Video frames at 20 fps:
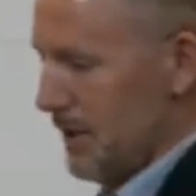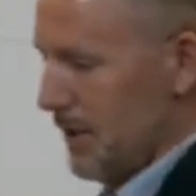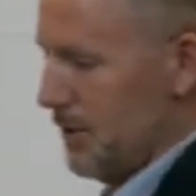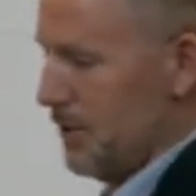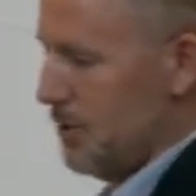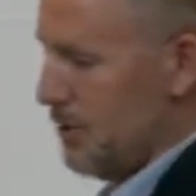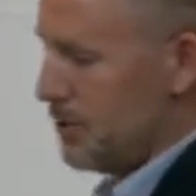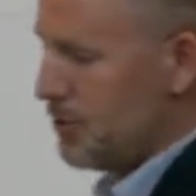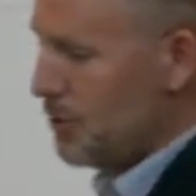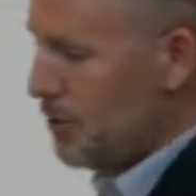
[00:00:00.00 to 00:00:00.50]

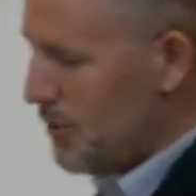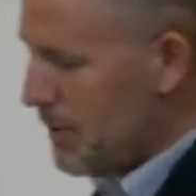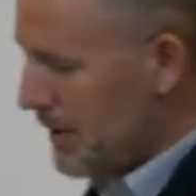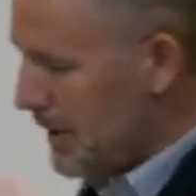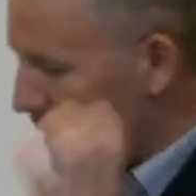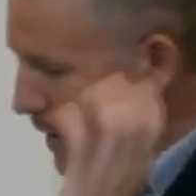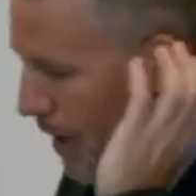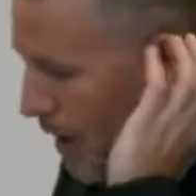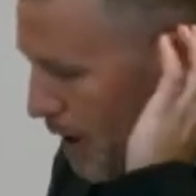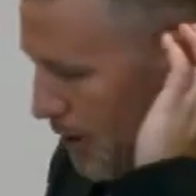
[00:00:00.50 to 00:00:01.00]
you're doing
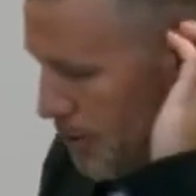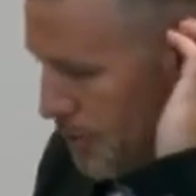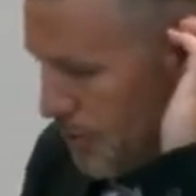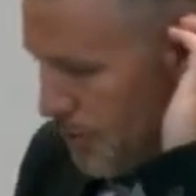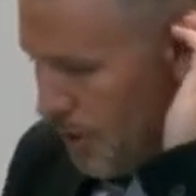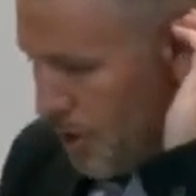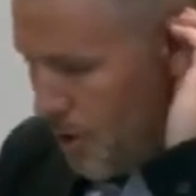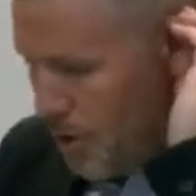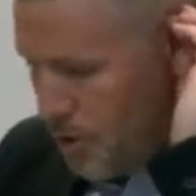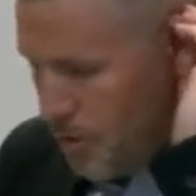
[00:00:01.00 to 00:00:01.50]
it on your
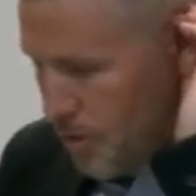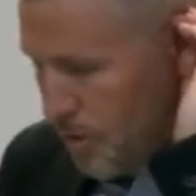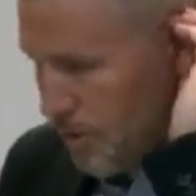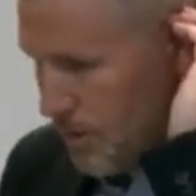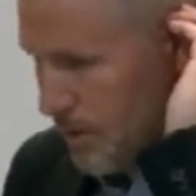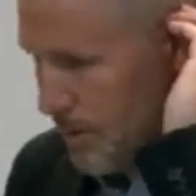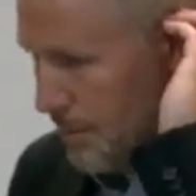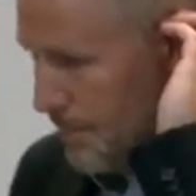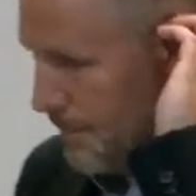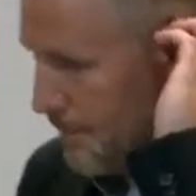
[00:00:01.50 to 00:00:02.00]

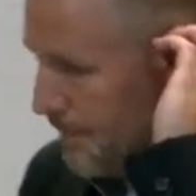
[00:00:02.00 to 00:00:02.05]
own,